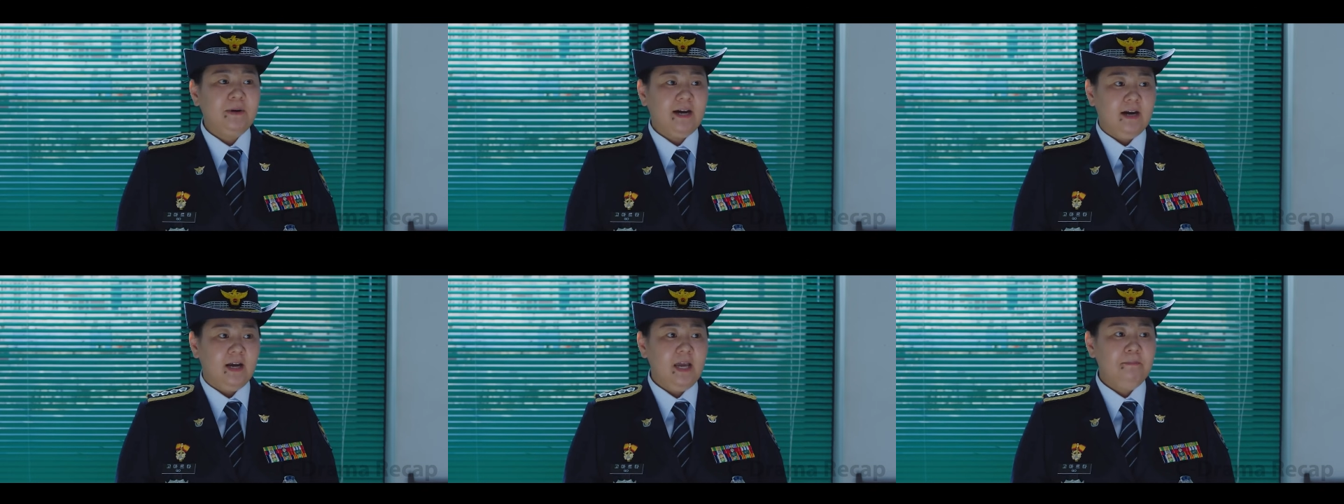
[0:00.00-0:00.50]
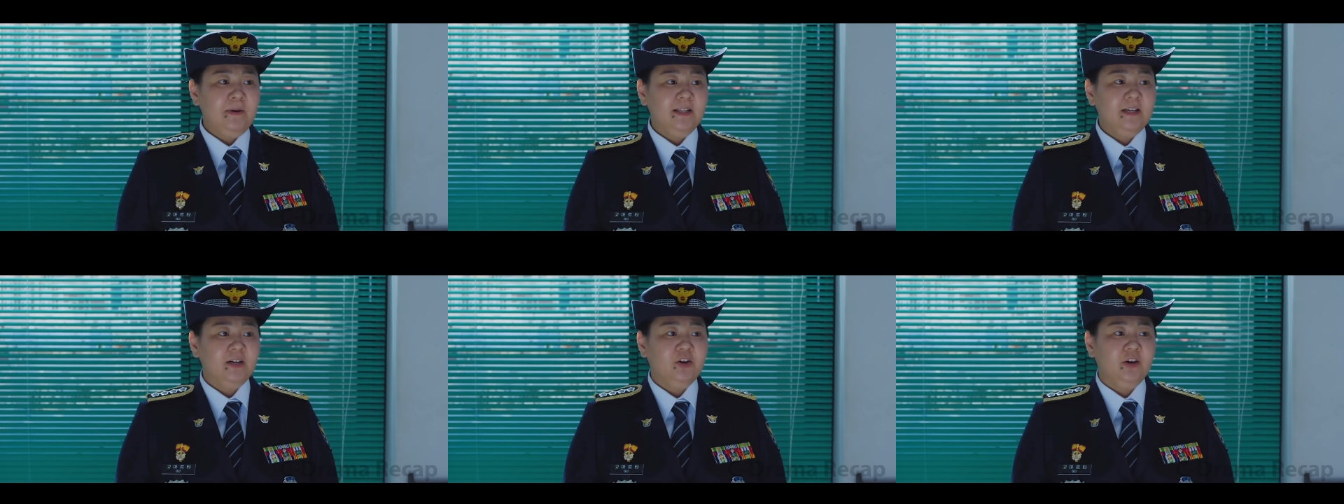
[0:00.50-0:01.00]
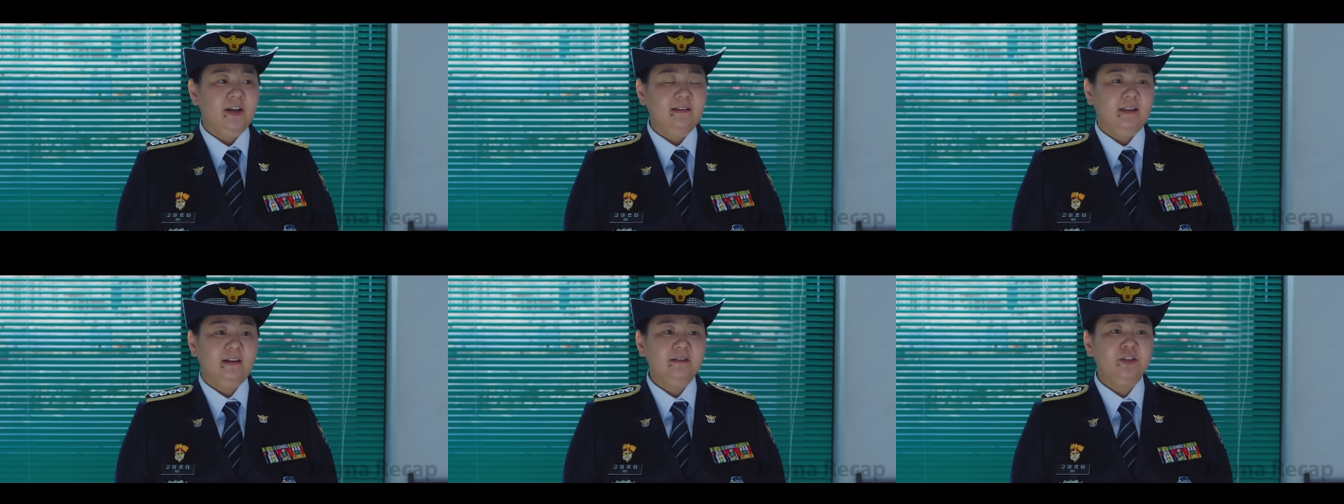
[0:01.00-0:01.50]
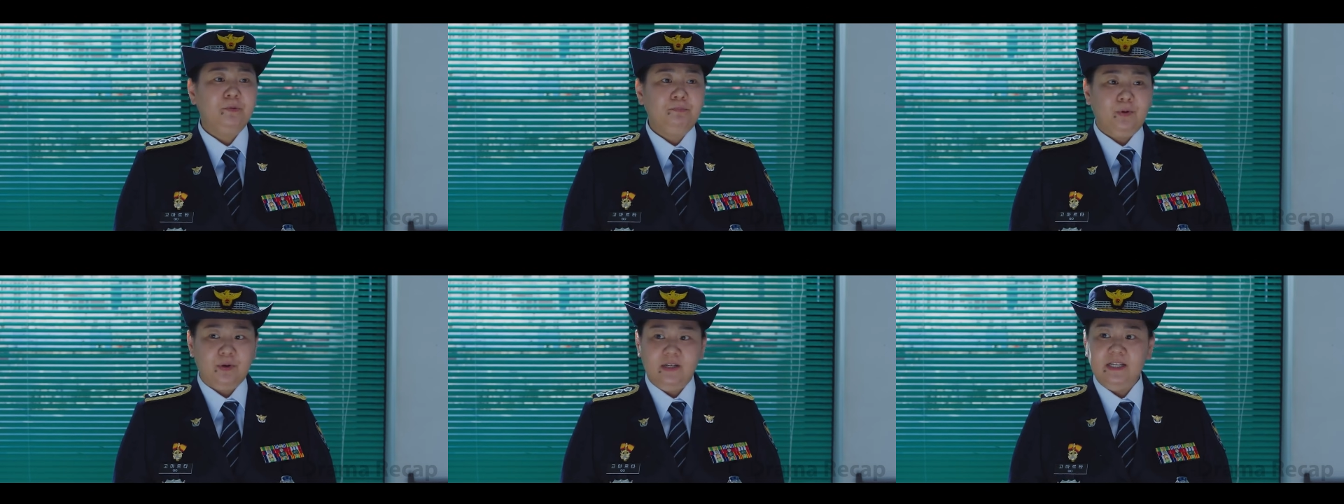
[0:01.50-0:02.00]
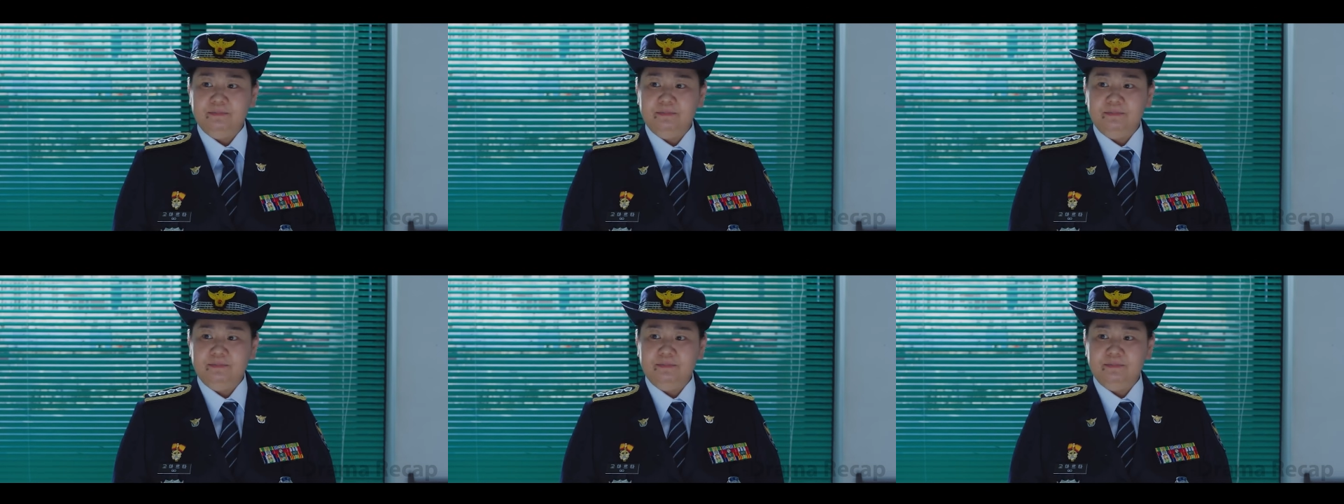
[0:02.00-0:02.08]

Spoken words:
chief had been determined to dismantle the local